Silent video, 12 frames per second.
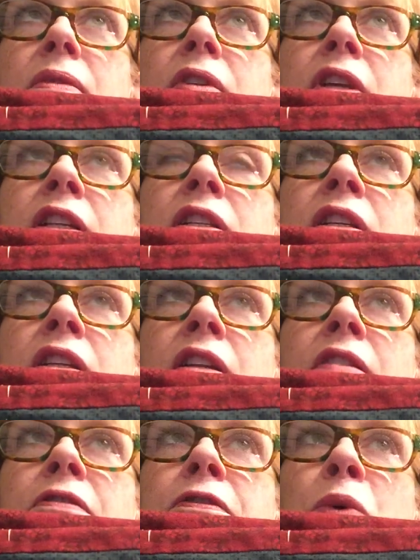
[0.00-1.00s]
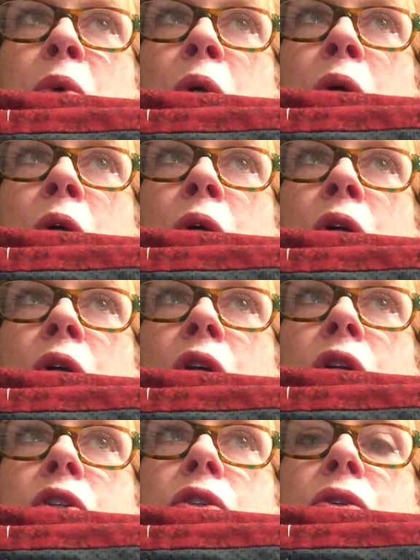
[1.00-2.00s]
1984
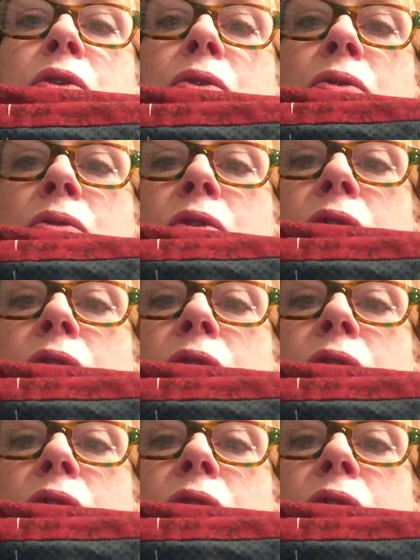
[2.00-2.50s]
to